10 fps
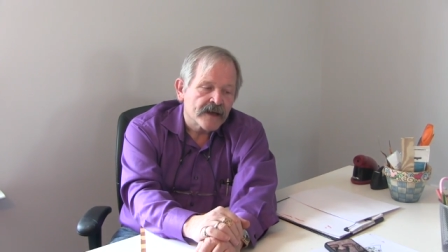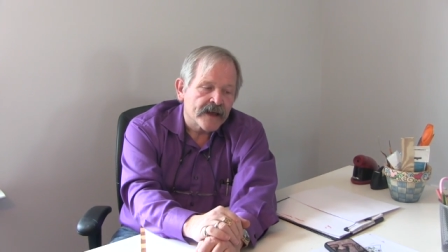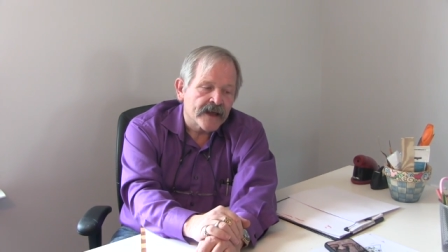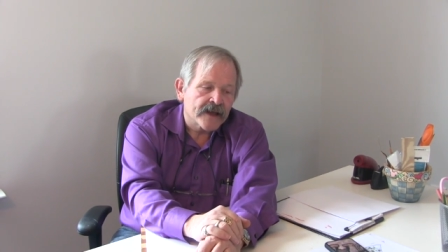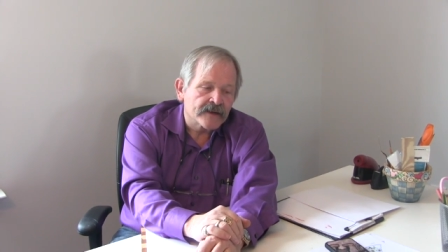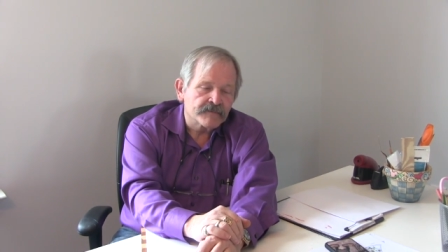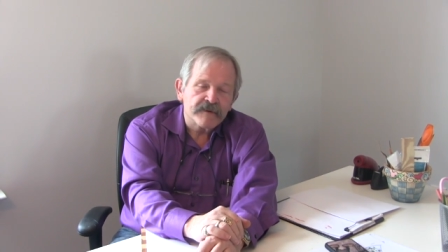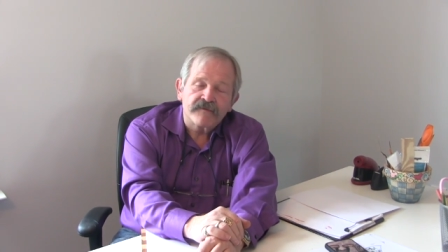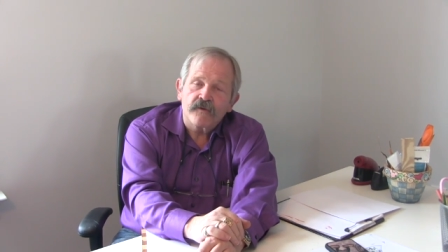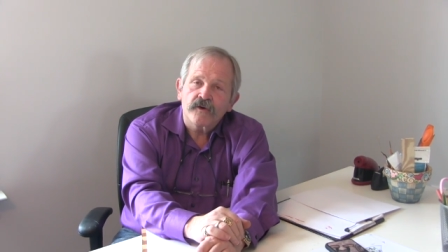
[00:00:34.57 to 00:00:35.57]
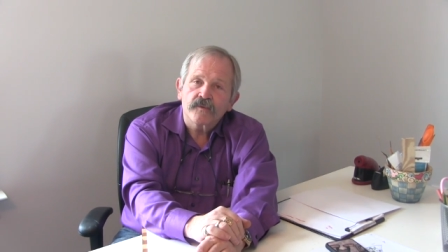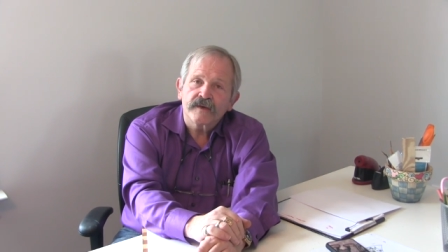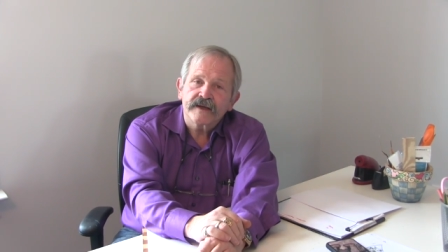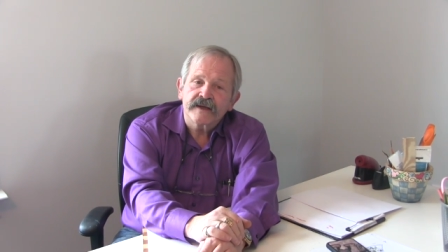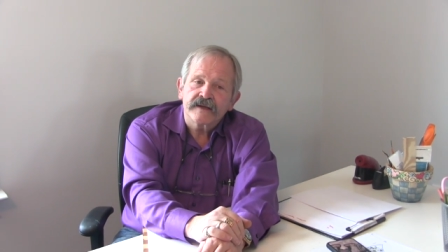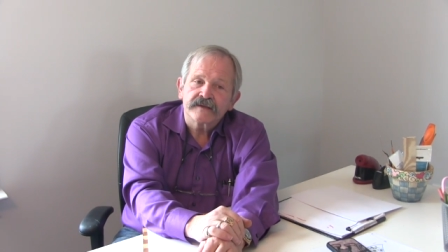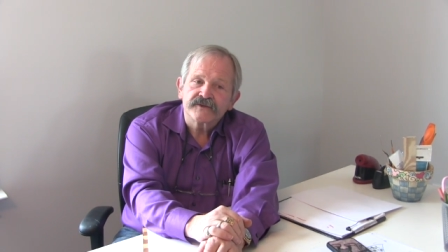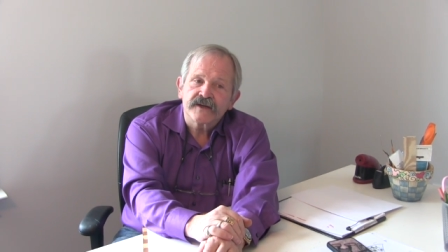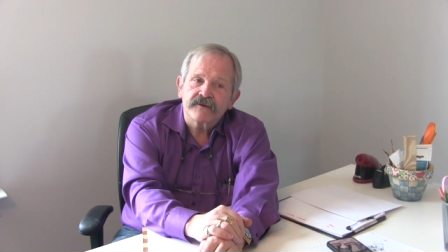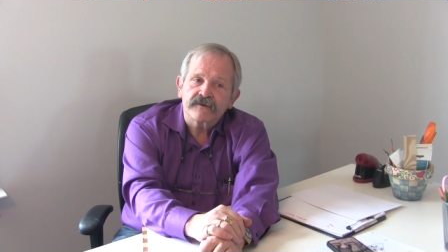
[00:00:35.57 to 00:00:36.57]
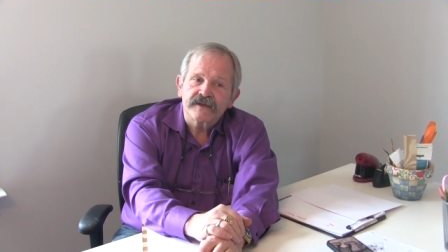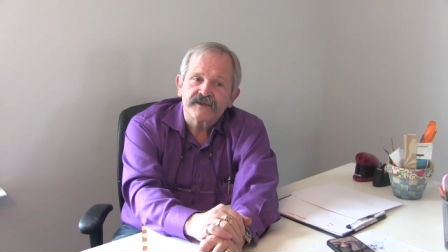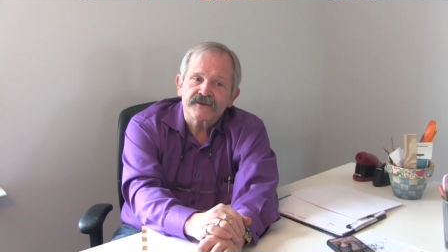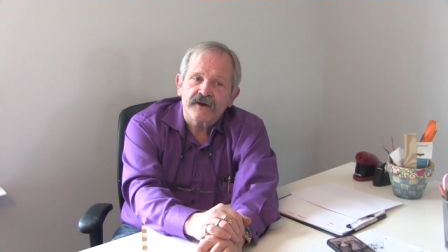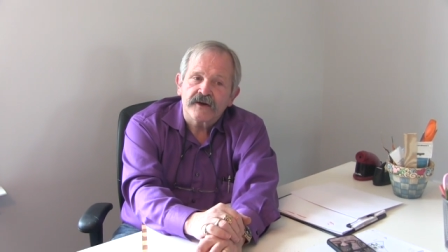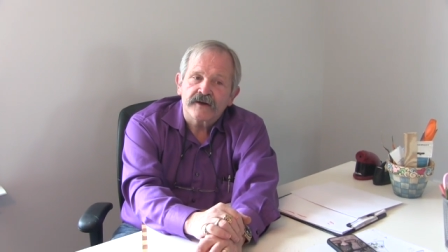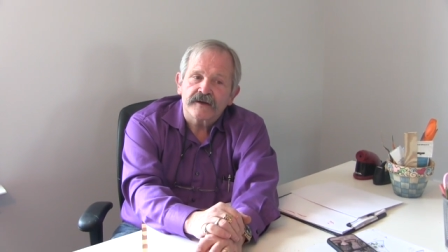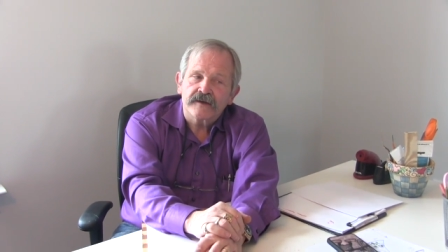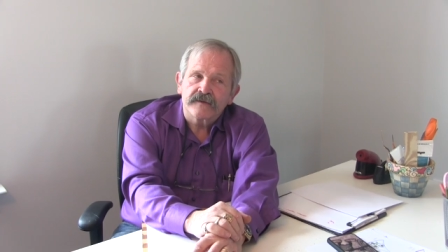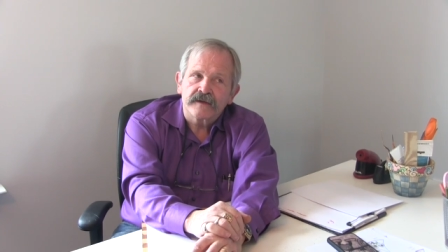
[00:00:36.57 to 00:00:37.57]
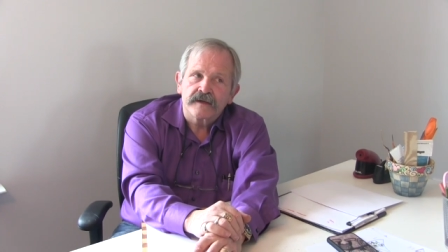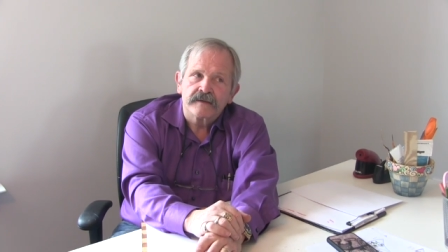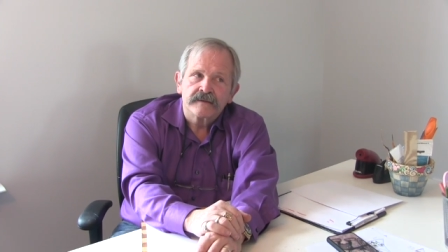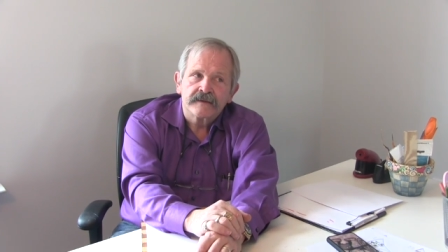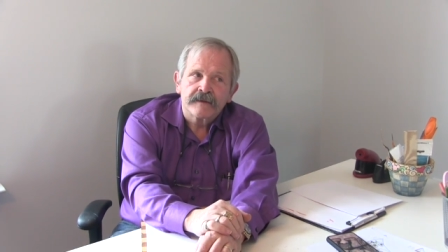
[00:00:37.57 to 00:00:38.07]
And before we generally start on the